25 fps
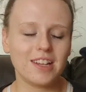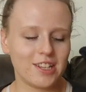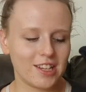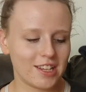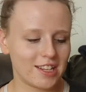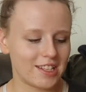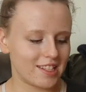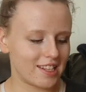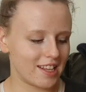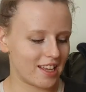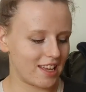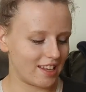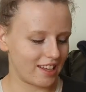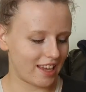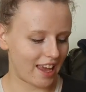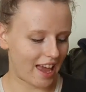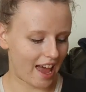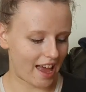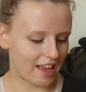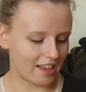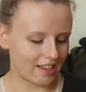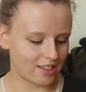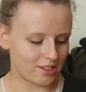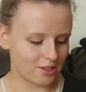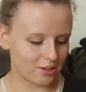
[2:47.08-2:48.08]
just
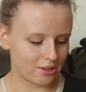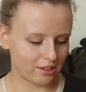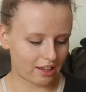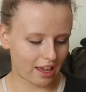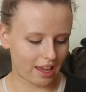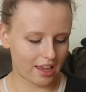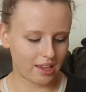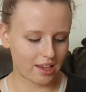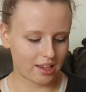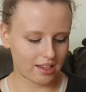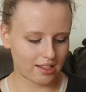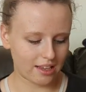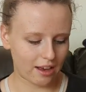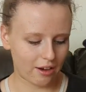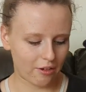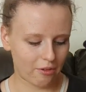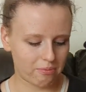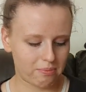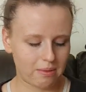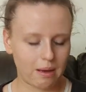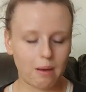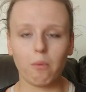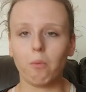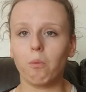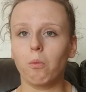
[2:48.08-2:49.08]
yeah, sort of get yourself
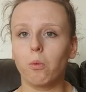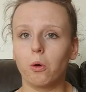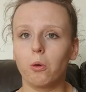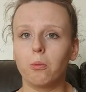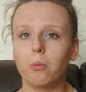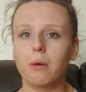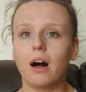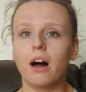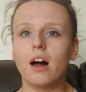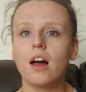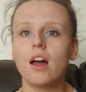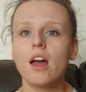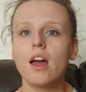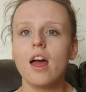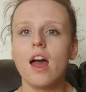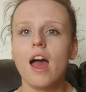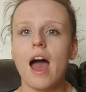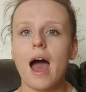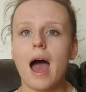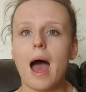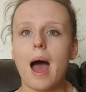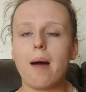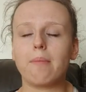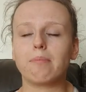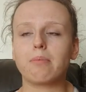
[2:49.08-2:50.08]
a bit warmer
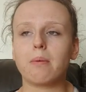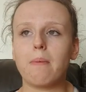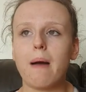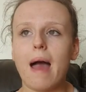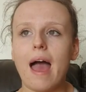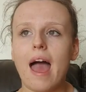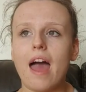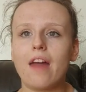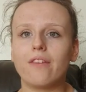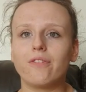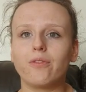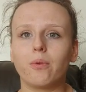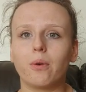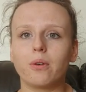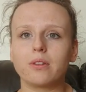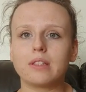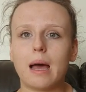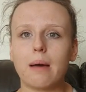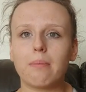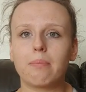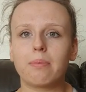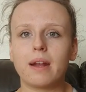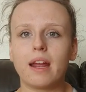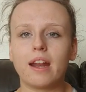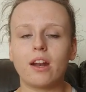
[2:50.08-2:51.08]
and prepared for what's
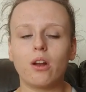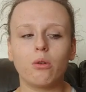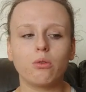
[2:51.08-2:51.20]
happening.